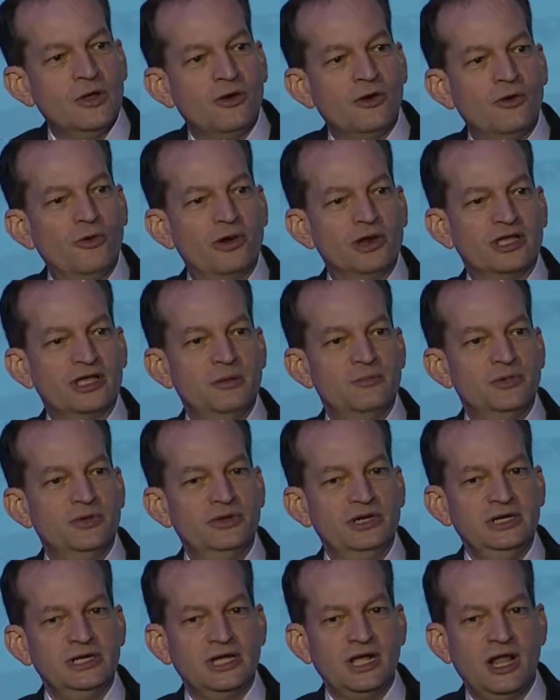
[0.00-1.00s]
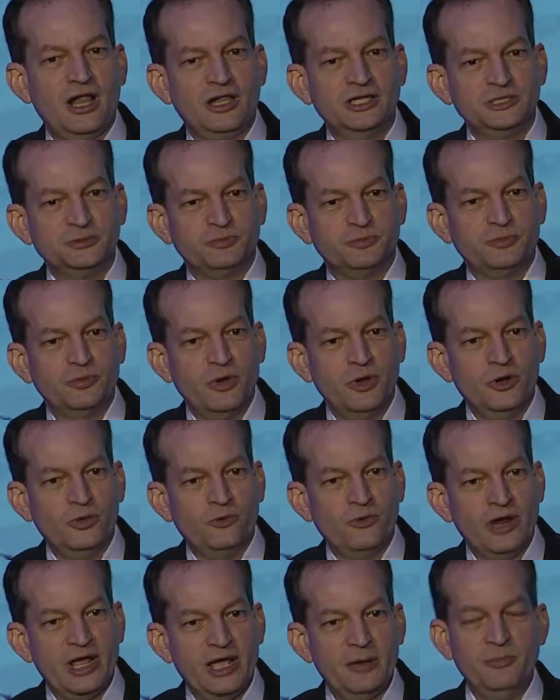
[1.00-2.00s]
or a community college
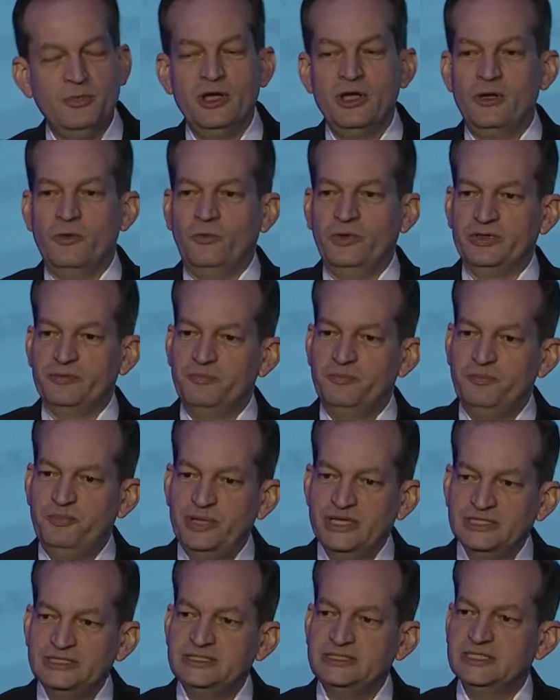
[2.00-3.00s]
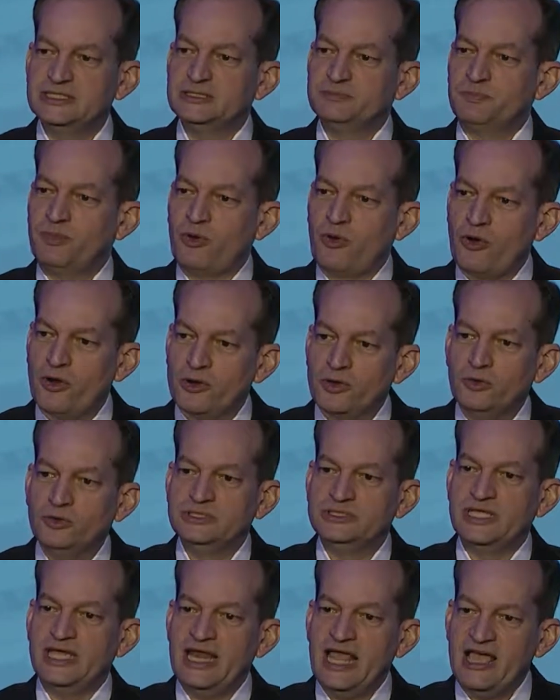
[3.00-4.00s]
program with business
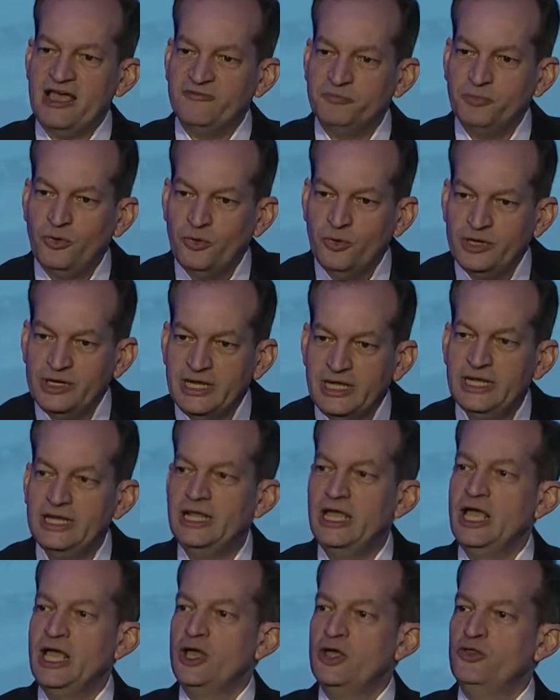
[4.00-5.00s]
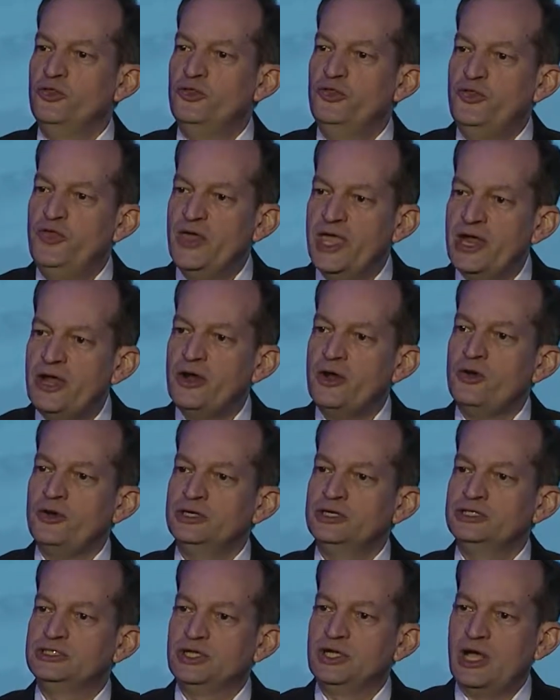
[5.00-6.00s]
partners that have put in
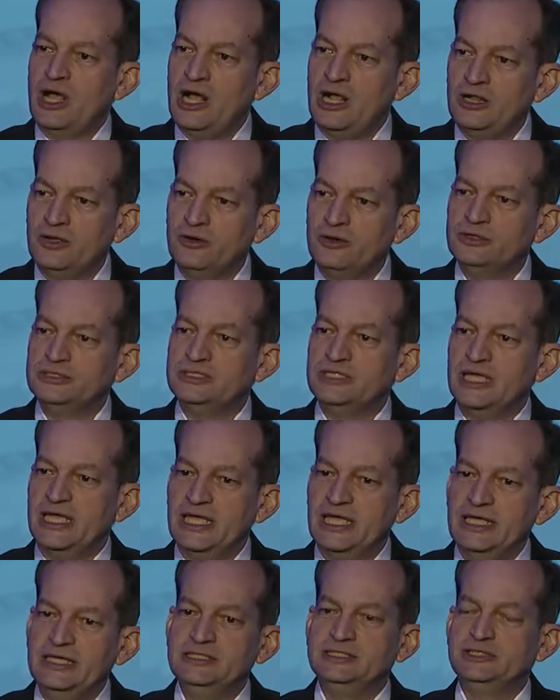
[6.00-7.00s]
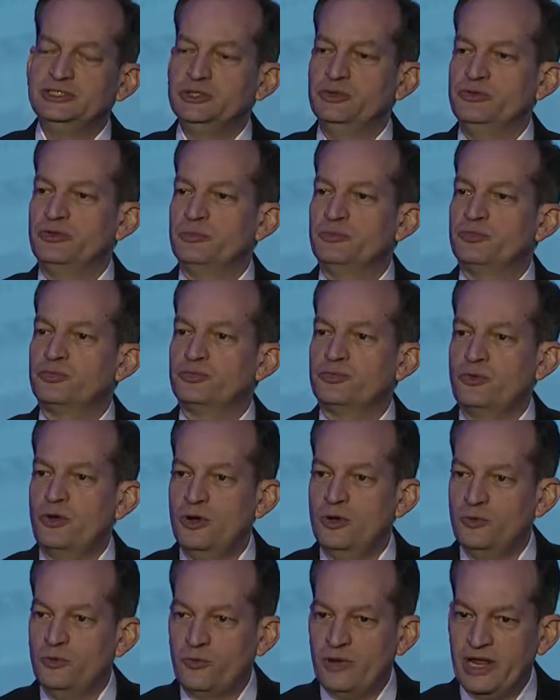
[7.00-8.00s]
their dollars into the
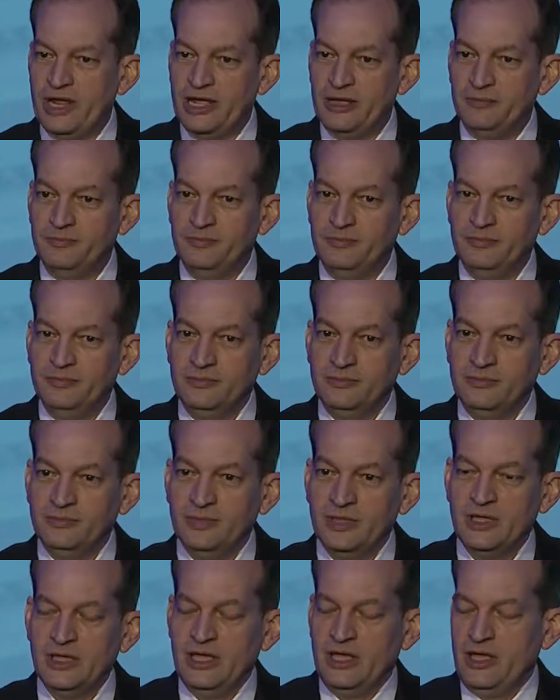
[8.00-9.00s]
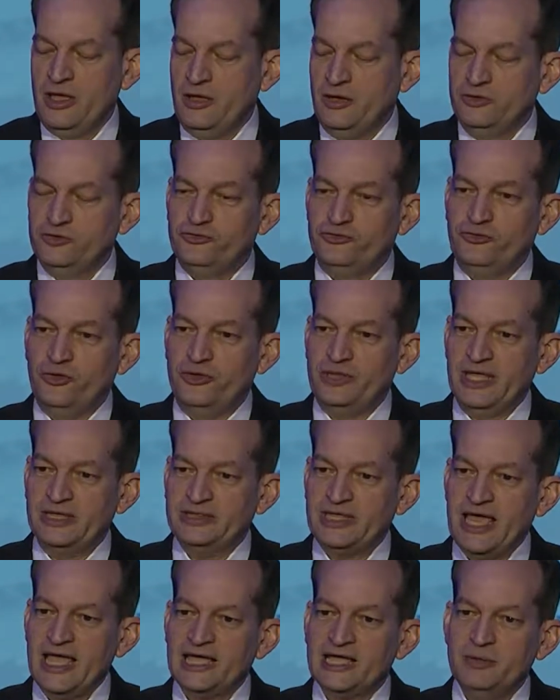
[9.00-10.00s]
program so that
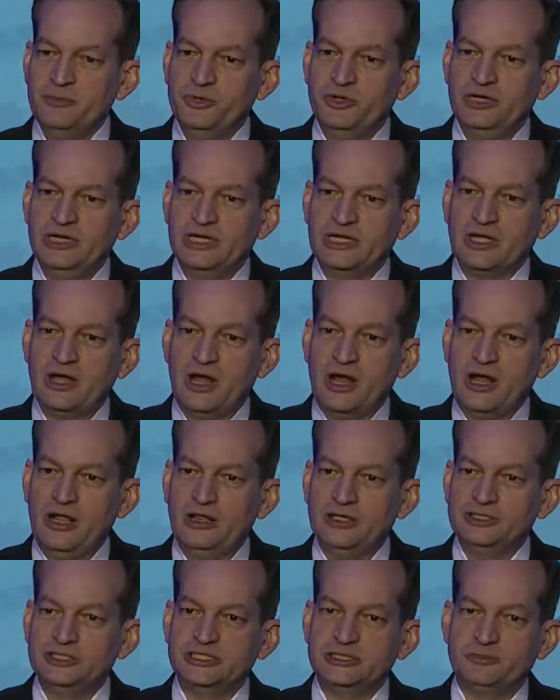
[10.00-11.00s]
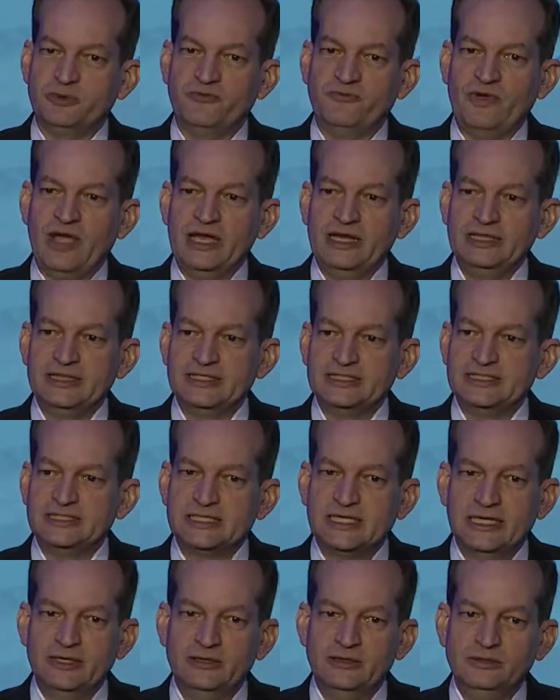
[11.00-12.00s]
that community college is providing the
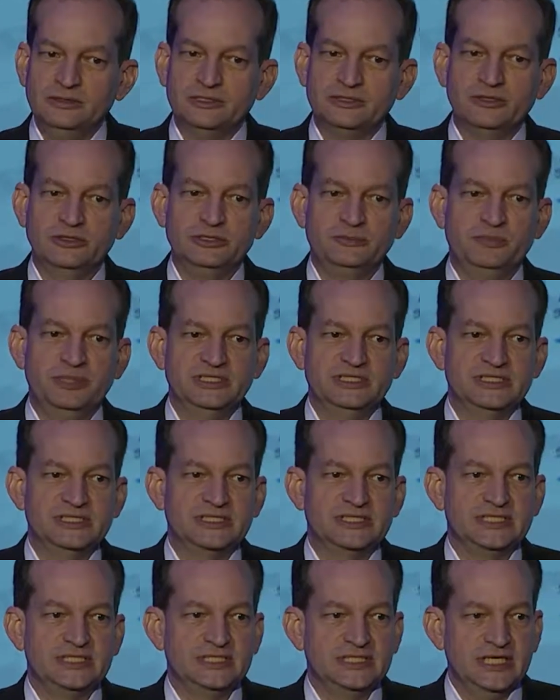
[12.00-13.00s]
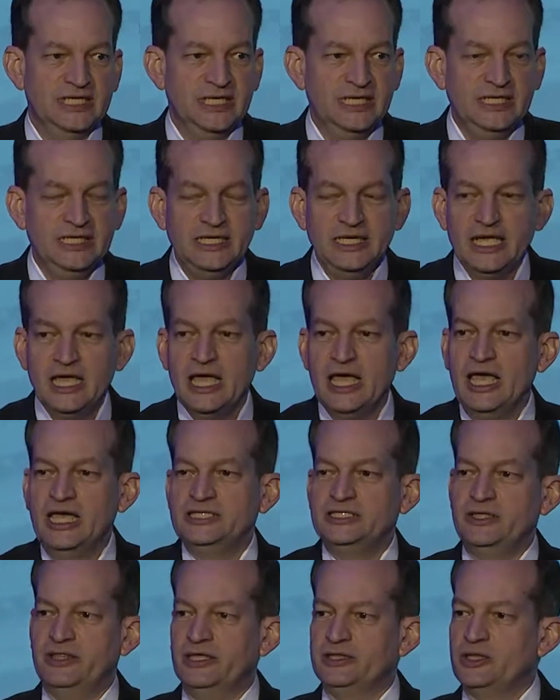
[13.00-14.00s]
skills those businesses need,
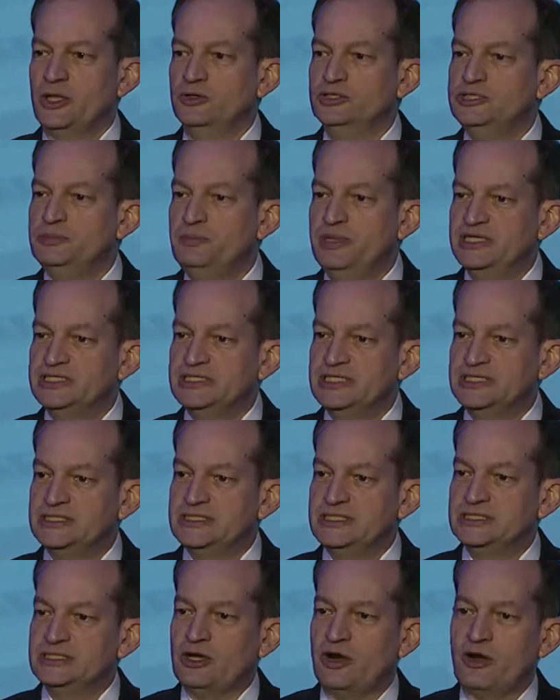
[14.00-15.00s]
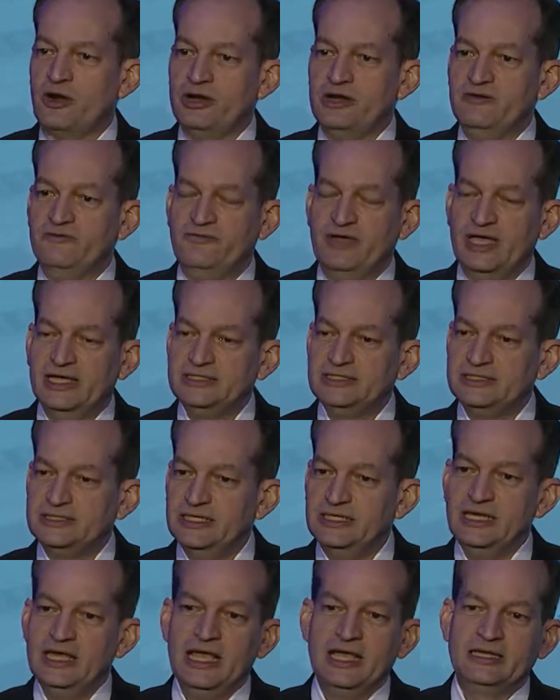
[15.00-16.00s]
so that those businesses are
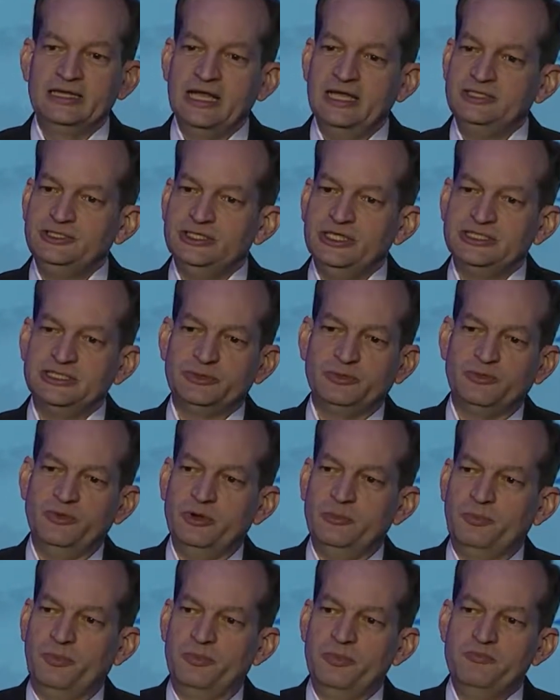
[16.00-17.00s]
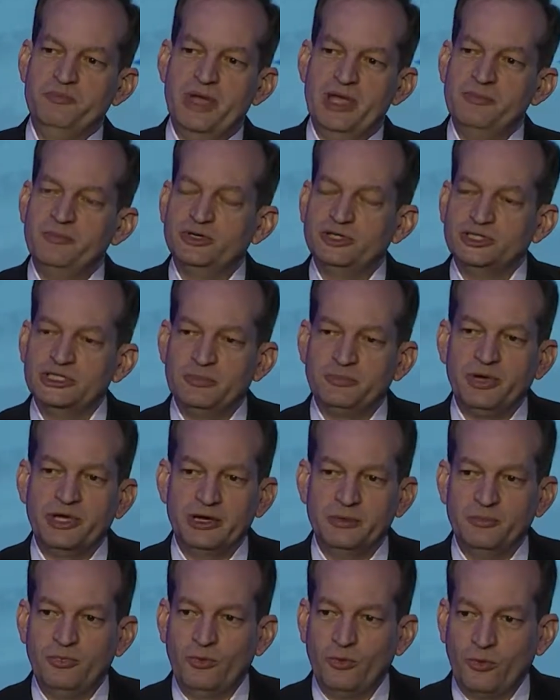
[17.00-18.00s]
invested not just through a membership on
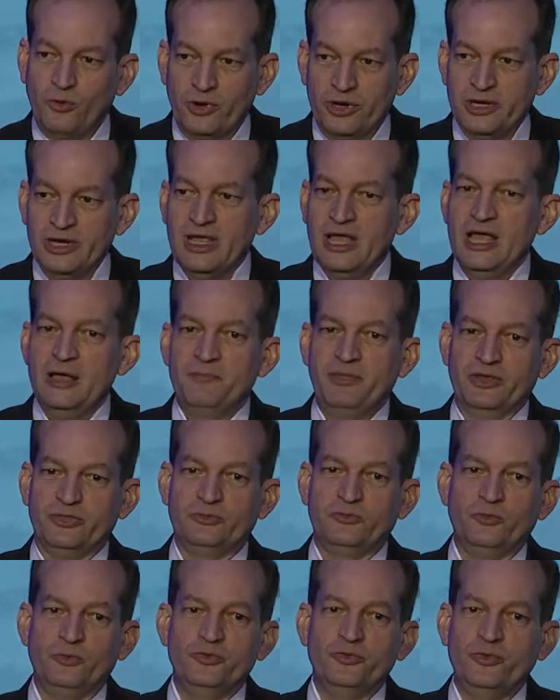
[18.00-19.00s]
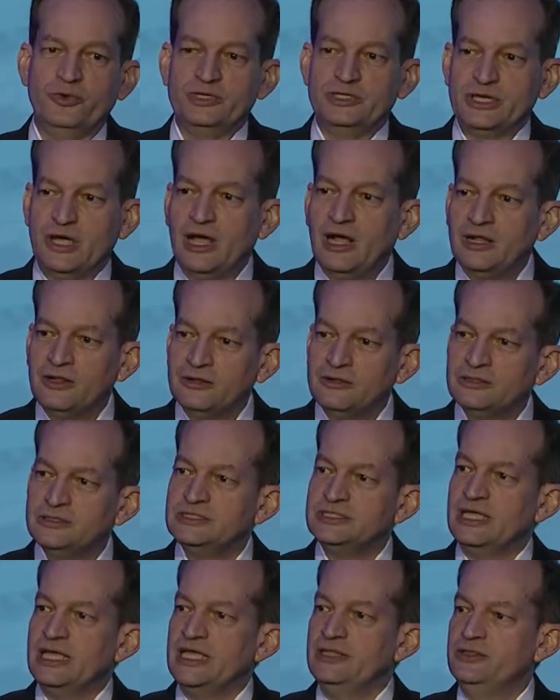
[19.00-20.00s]
a board, but through their
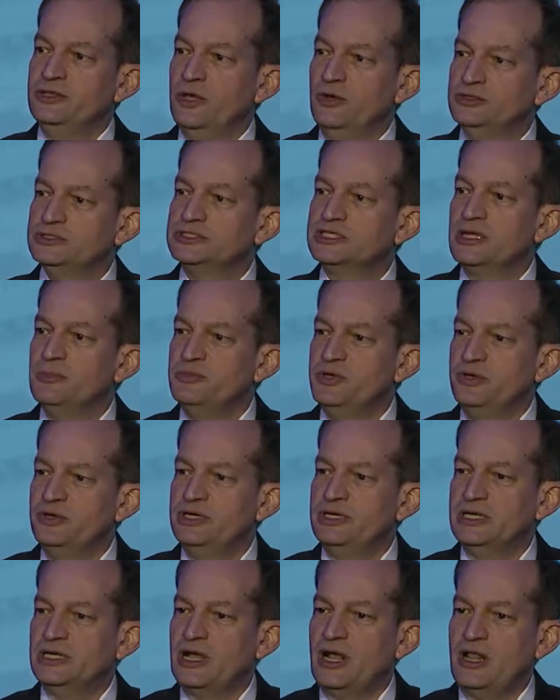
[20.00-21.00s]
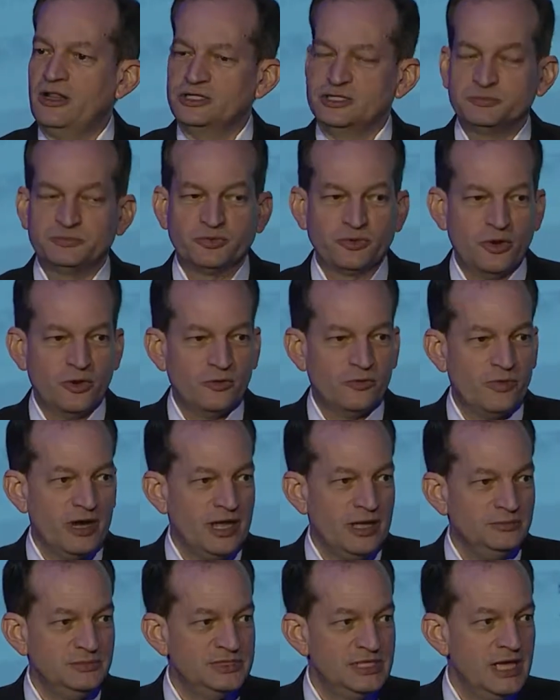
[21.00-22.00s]
dollars in those community college
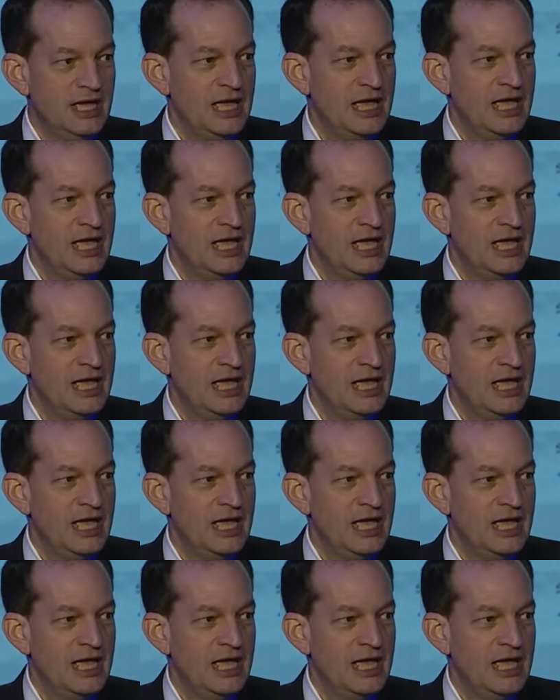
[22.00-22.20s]
programs.